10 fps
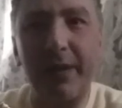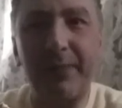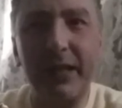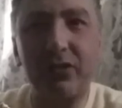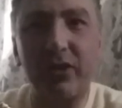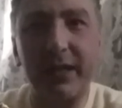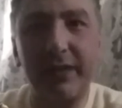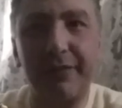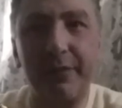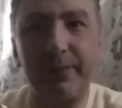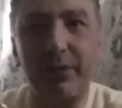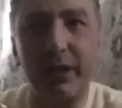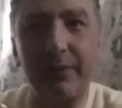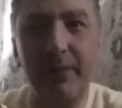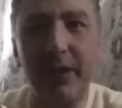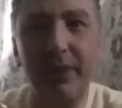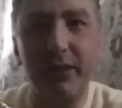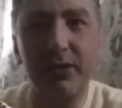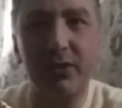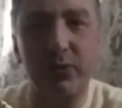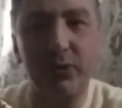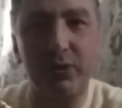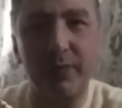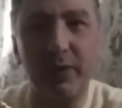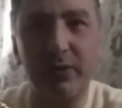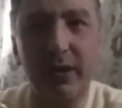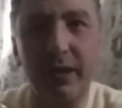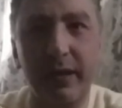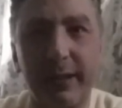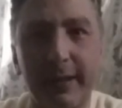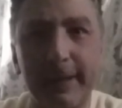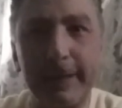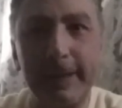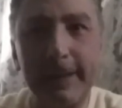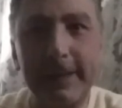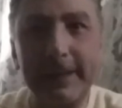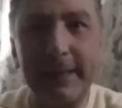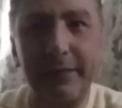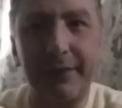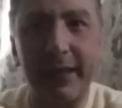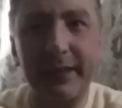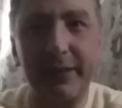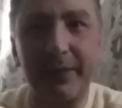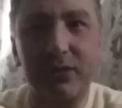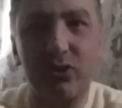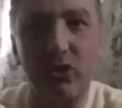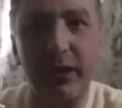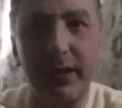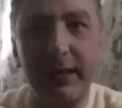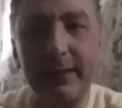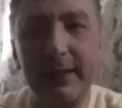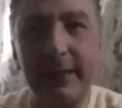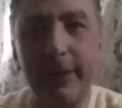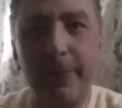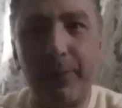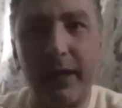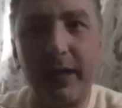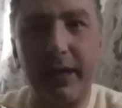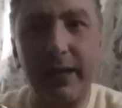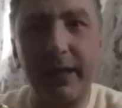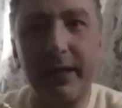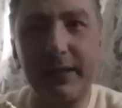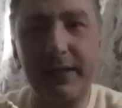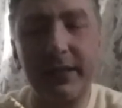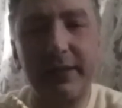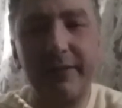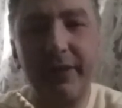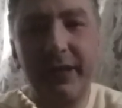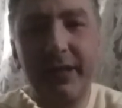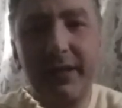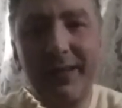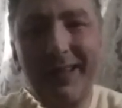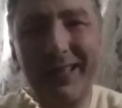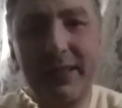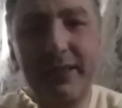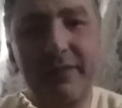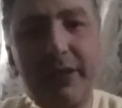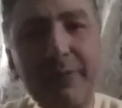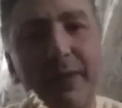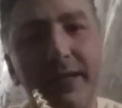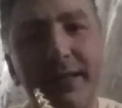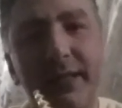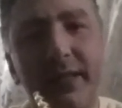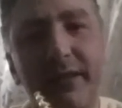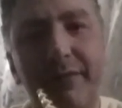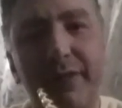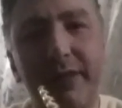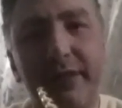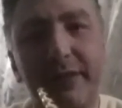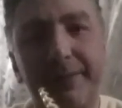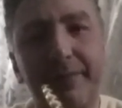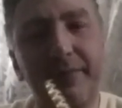I might try a different brand, maybe Social Smoke. See if that is a bit stronger. But yeah, it's a very nice, very pleasant flavor.